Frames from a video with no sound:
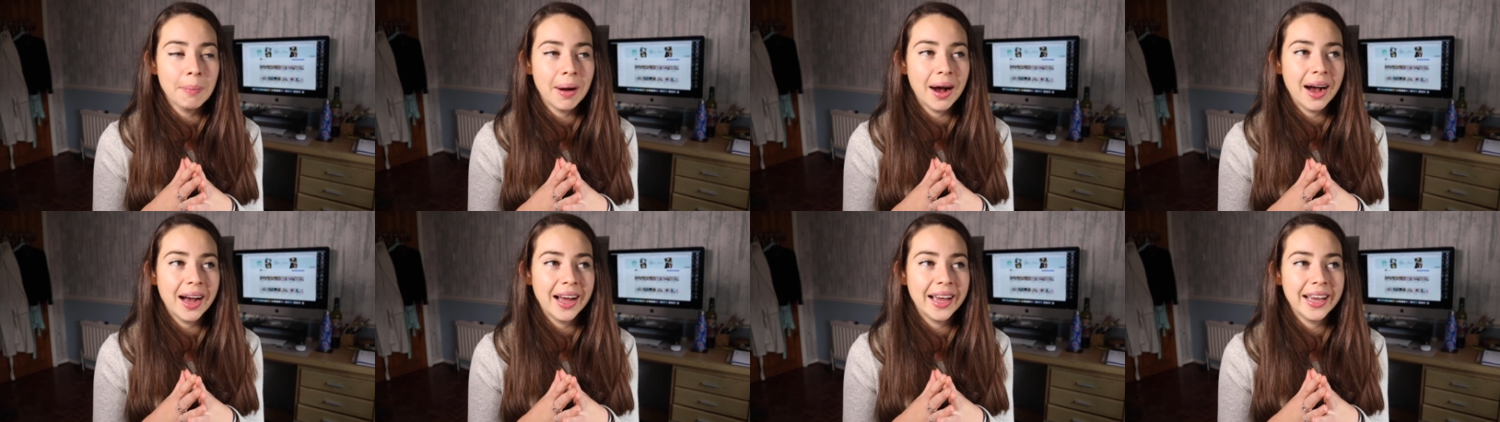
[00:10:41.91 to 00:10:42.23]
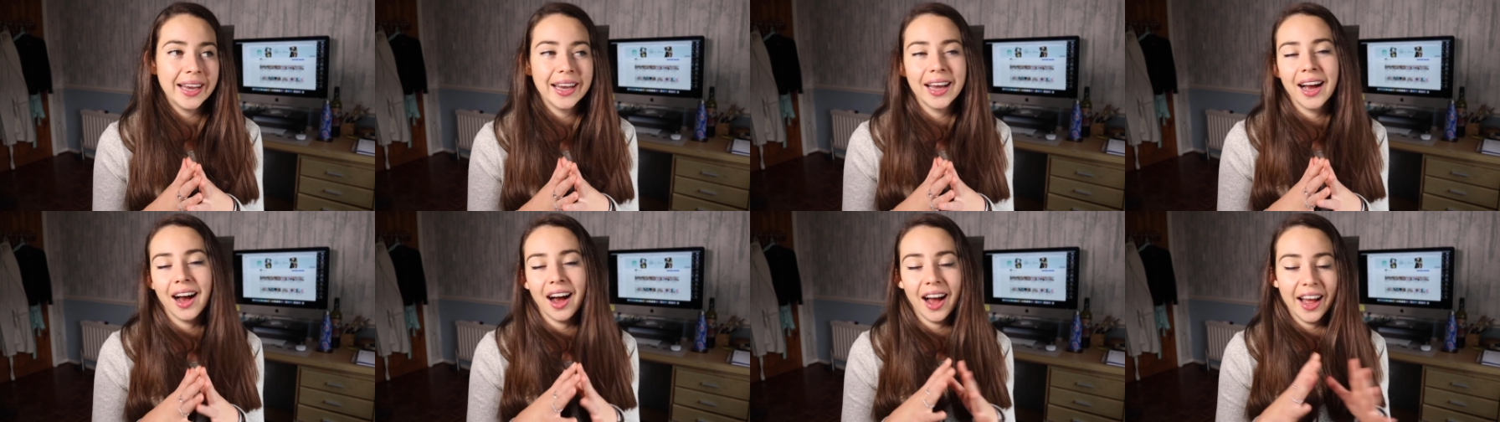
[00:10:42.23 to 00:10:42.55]

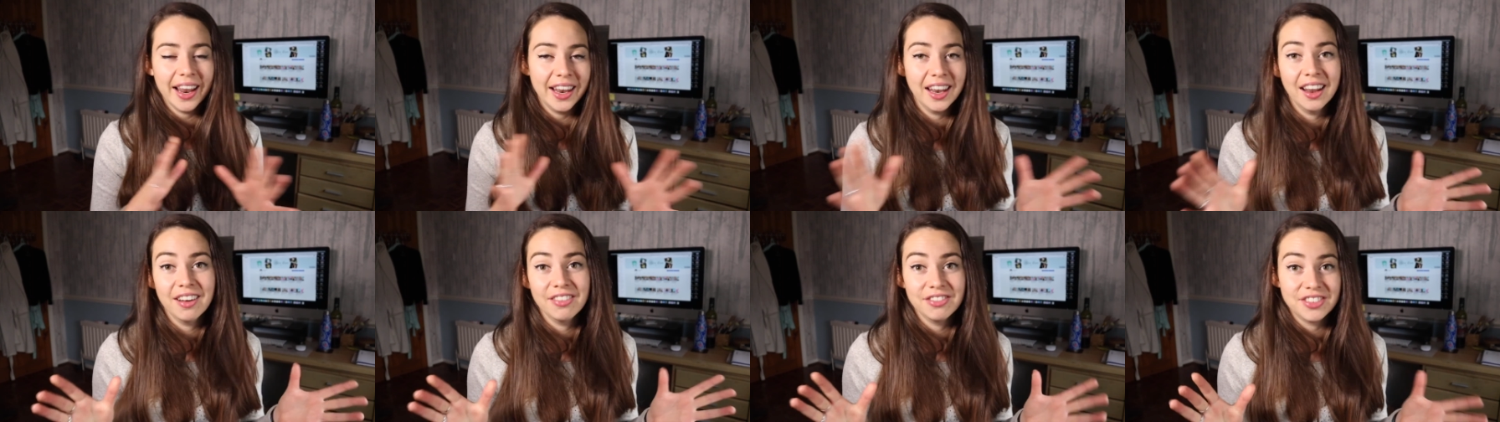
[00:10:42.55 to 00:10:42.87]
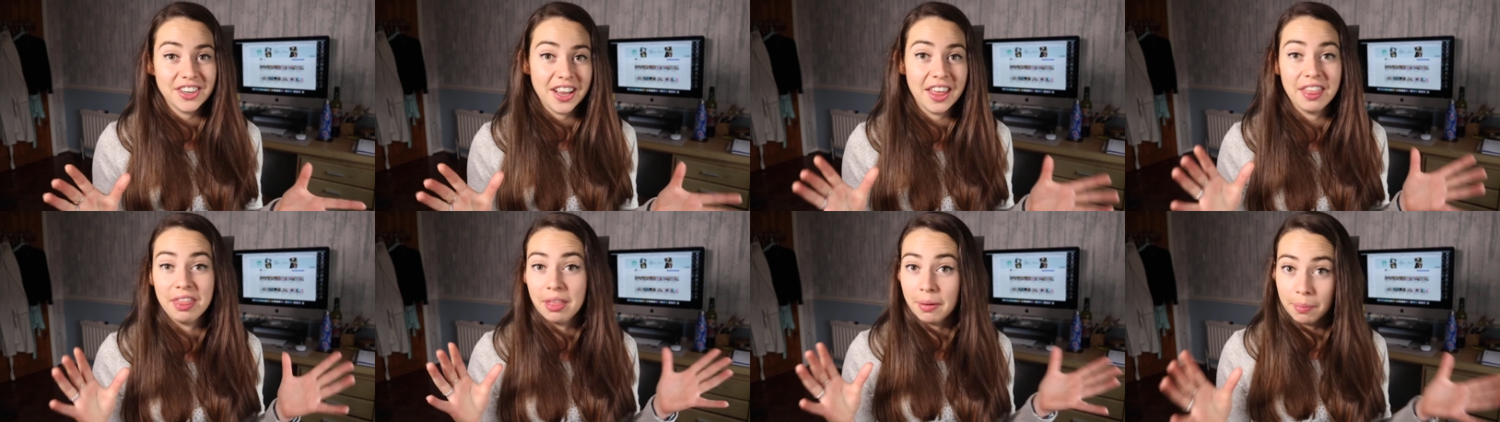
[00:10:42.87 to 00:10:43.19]
my I loved
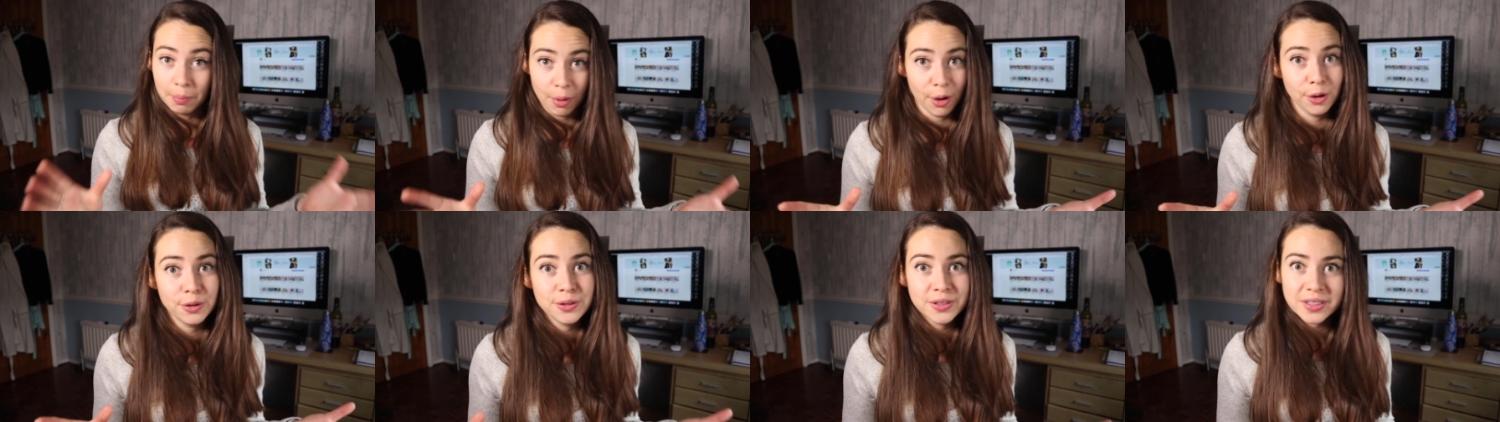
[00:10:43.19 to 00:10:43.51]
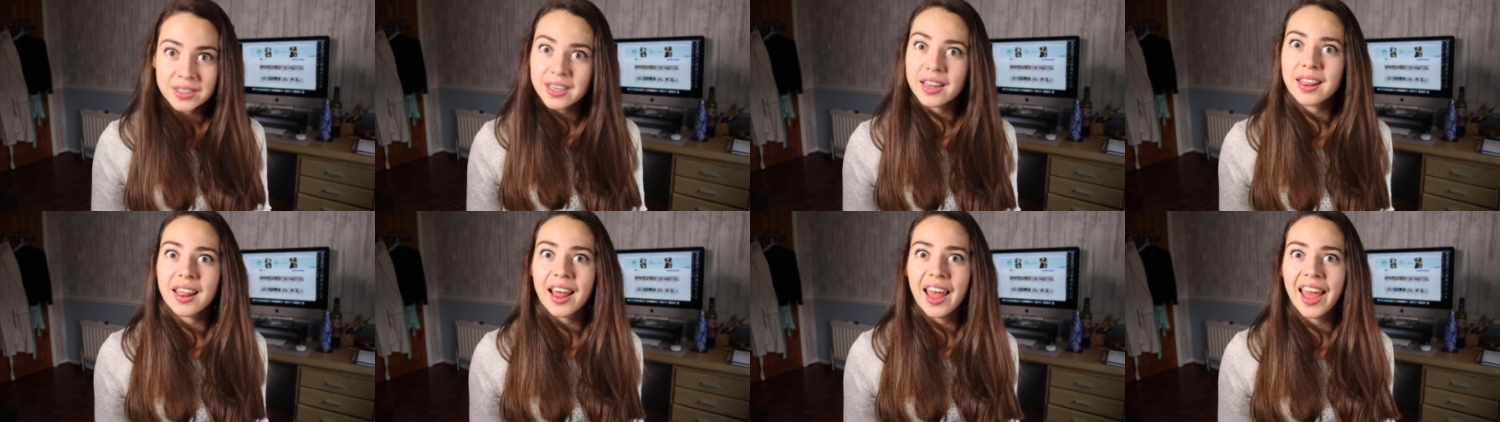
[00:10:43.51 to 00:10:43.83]
it the
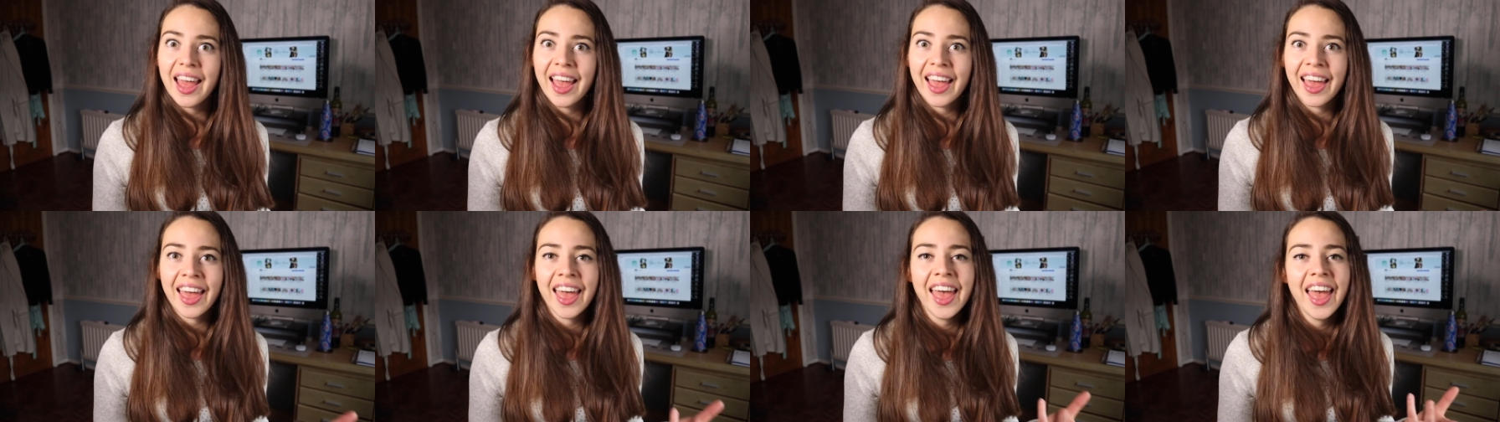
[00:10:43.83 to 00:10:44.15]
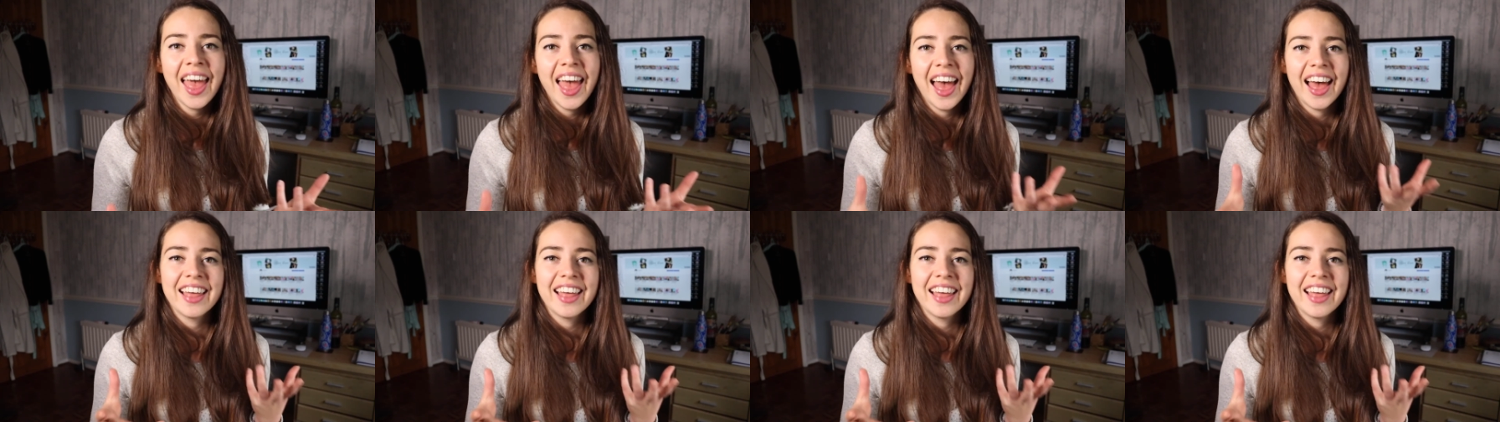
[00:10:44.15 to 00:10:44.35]
most thing